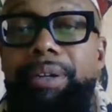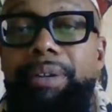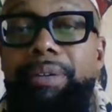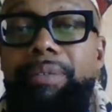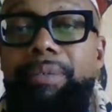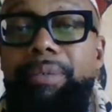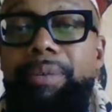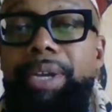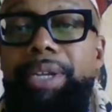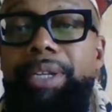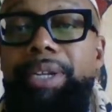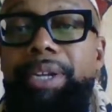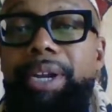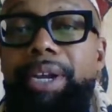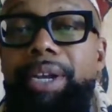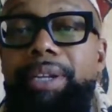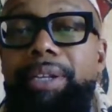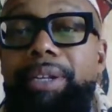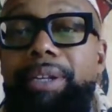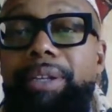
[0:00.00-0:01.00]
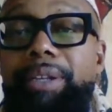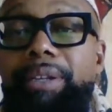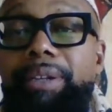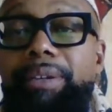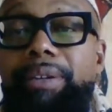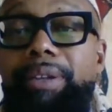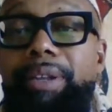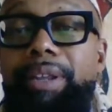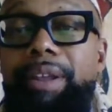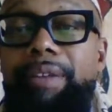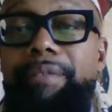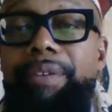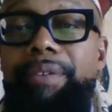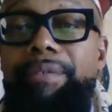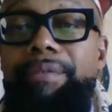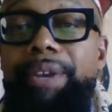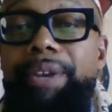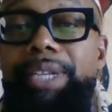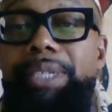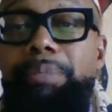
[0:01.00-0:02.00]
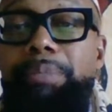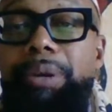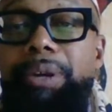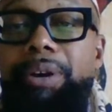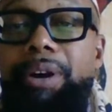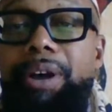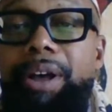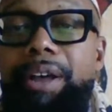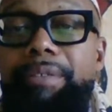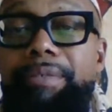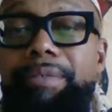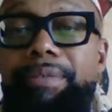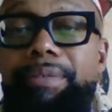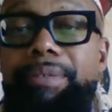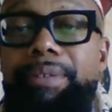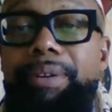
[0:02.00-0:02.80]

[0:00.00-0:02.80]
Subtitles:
Wait, did I leave the Facebook off?